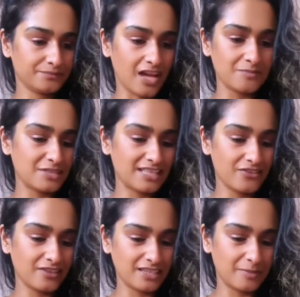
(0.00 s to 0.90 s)
I'm just
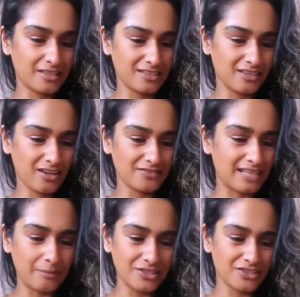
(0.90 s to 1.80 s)
hearing there's been a lot of
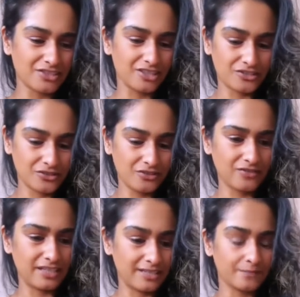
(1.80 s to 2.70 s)
damage done,
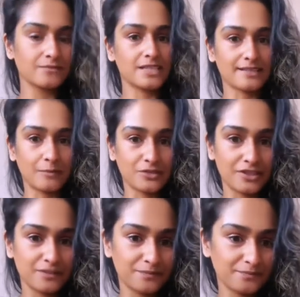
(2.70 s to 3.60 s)
truthfully.
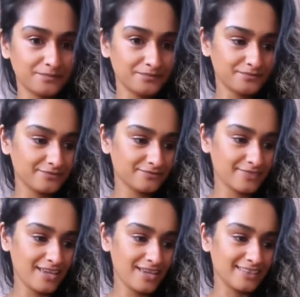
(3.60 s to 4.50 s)
Deception.
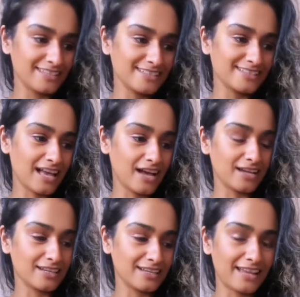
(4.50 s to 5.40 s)
This is
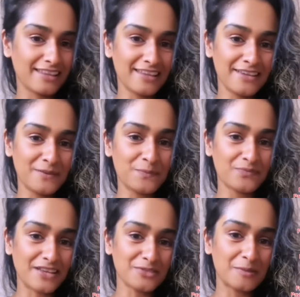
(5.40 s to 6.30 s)
that, and
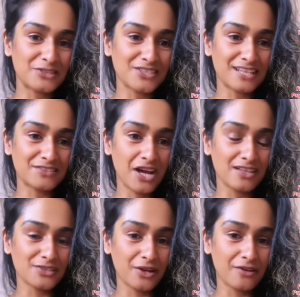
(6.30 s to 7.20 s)
that's come out just after
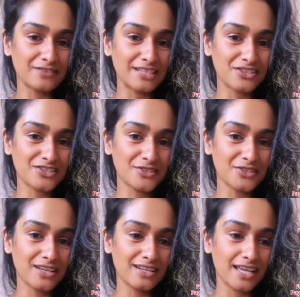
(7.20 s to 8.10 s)
heart-to-heart conversation. So it's
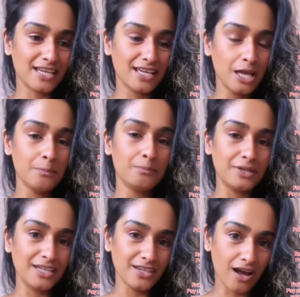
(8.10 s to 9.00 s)
kind of like
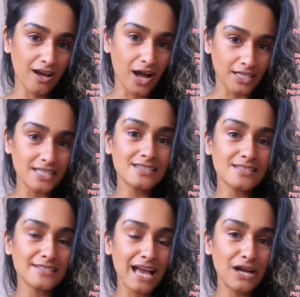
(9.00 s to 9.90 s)
being
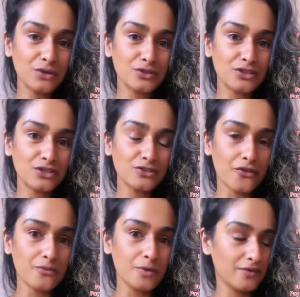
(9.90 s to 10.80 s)
honest now, you know,
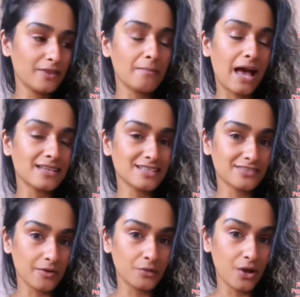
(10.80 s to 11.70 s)
removing the masks
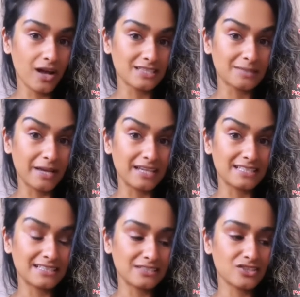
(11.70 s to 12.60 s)
from your heart space
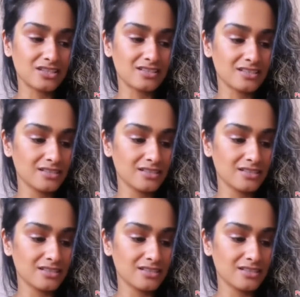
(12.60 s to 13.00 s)
and just